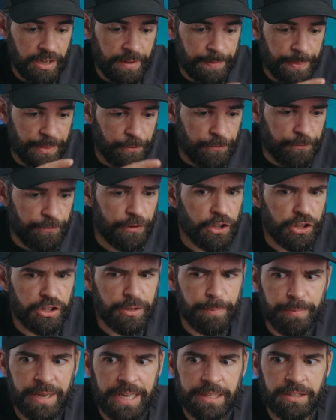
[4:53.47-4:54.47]
the
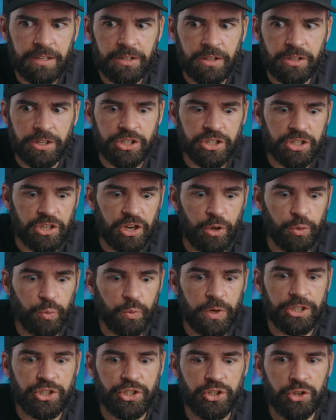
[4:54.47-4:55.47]
fundamentals on
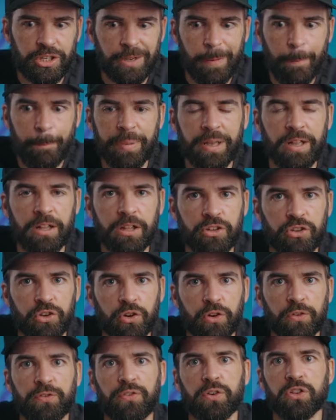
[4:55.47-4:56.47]
which you can build
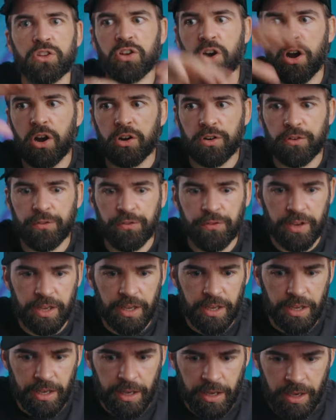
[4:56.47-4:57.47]
your
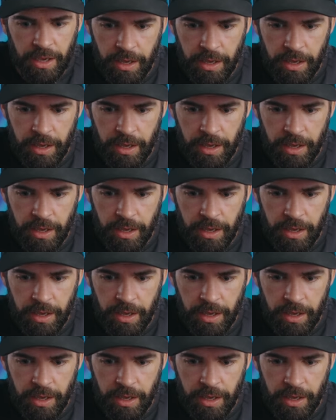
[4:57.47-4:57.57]
photography